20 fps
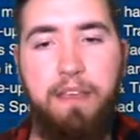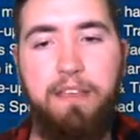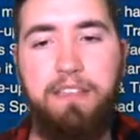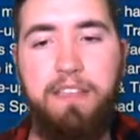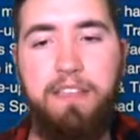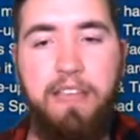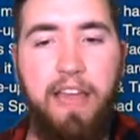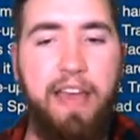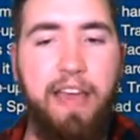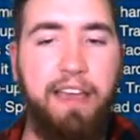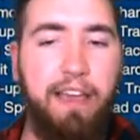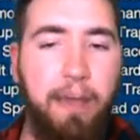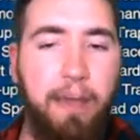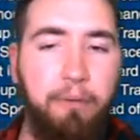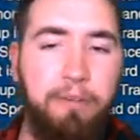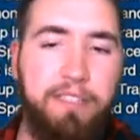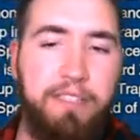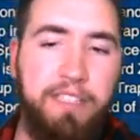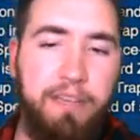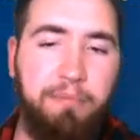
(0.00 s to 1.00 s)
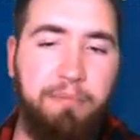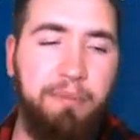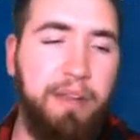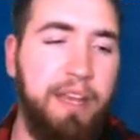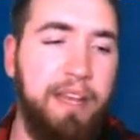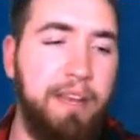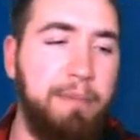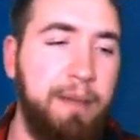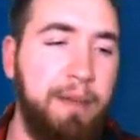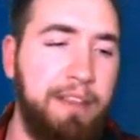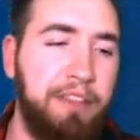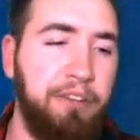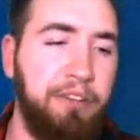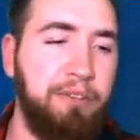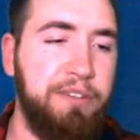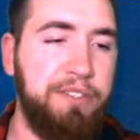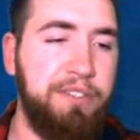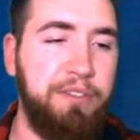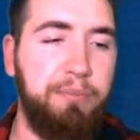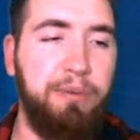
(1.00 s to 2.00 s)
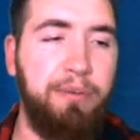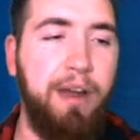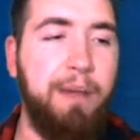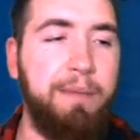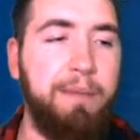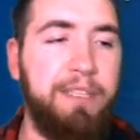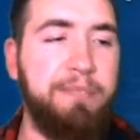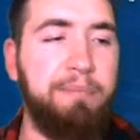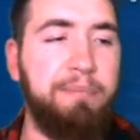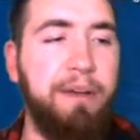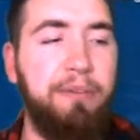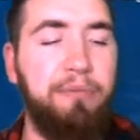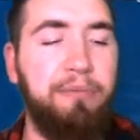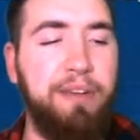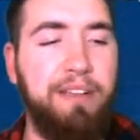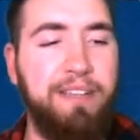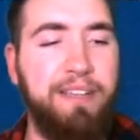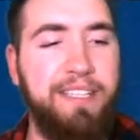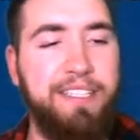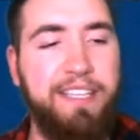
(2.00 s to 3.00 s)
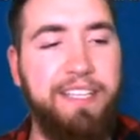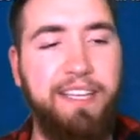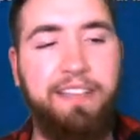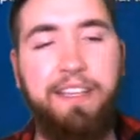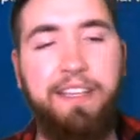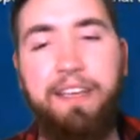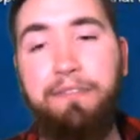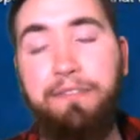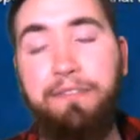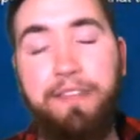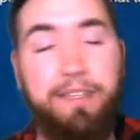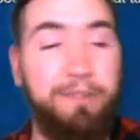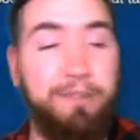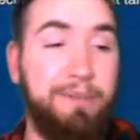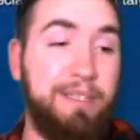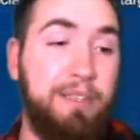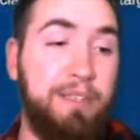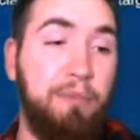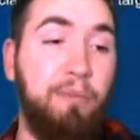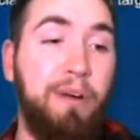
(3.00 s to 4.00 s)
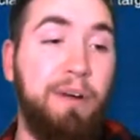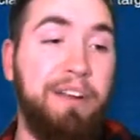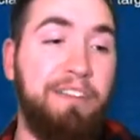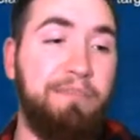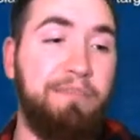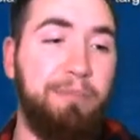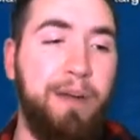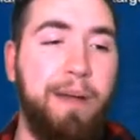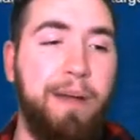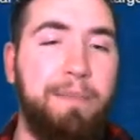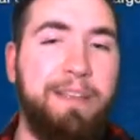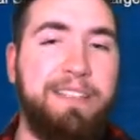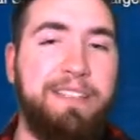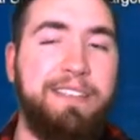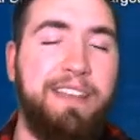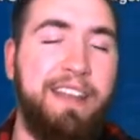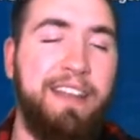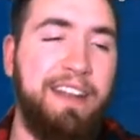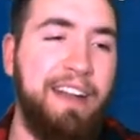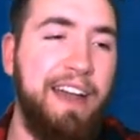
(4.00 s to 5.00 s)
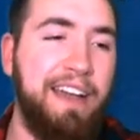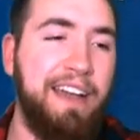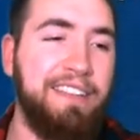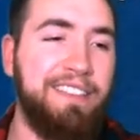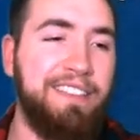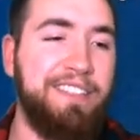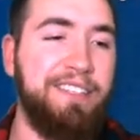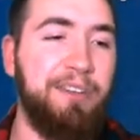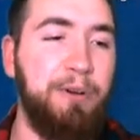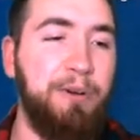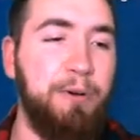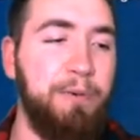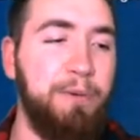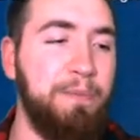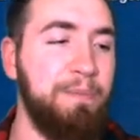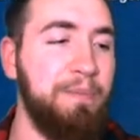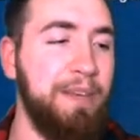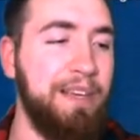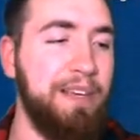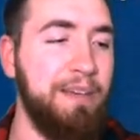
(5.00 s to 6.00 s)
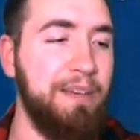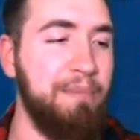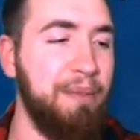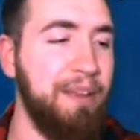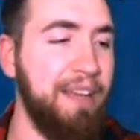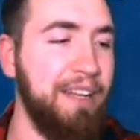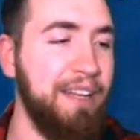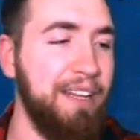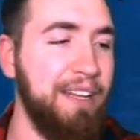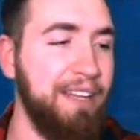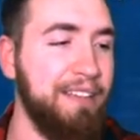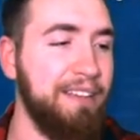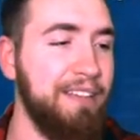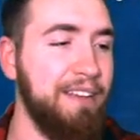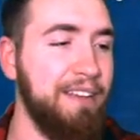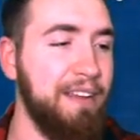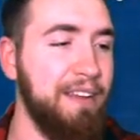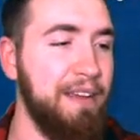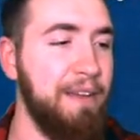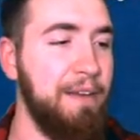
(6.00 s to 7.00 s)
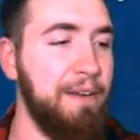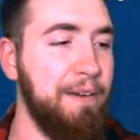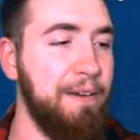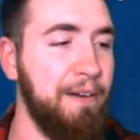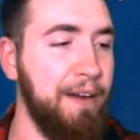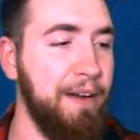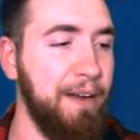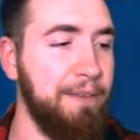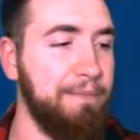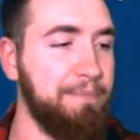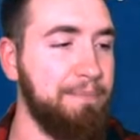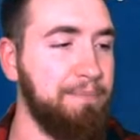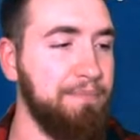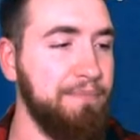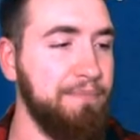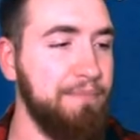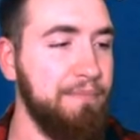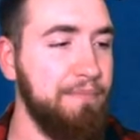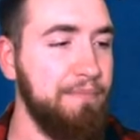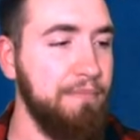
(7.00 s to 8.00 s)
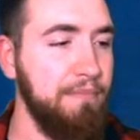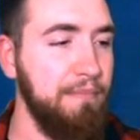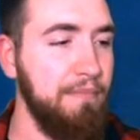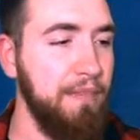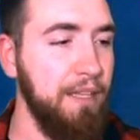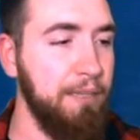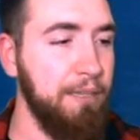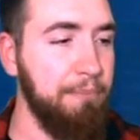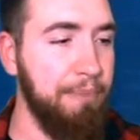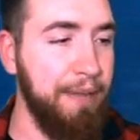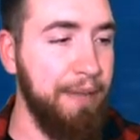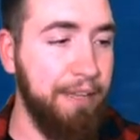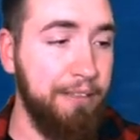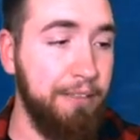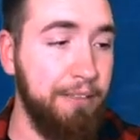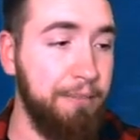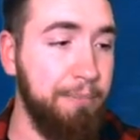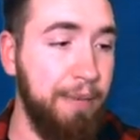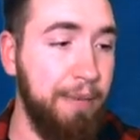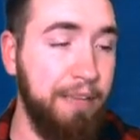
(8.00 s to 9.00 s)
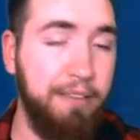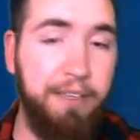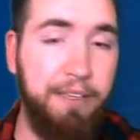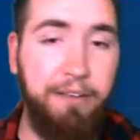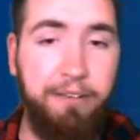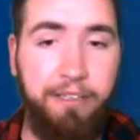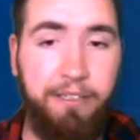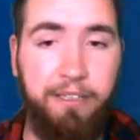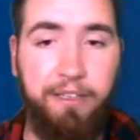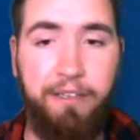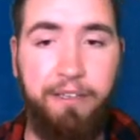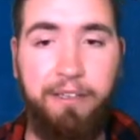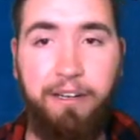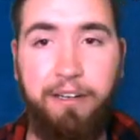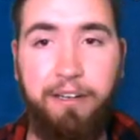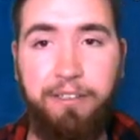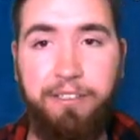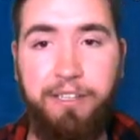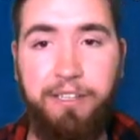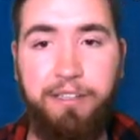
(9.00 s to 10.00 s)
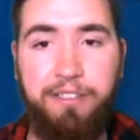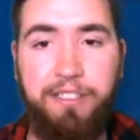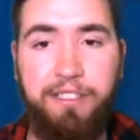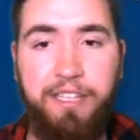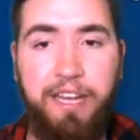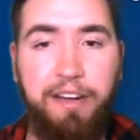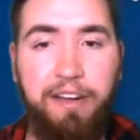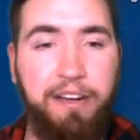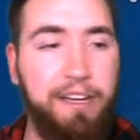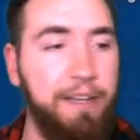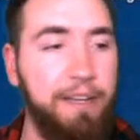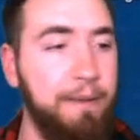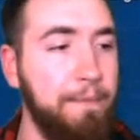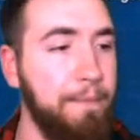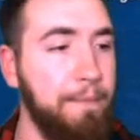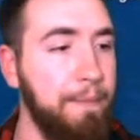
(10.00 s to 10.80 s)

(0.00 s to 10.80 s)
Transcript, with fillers: See, I was complaining about the Crystal Promise, but realistically, if this was the one of Promise, then I'd still be complaining, right? Paleo cards are scary.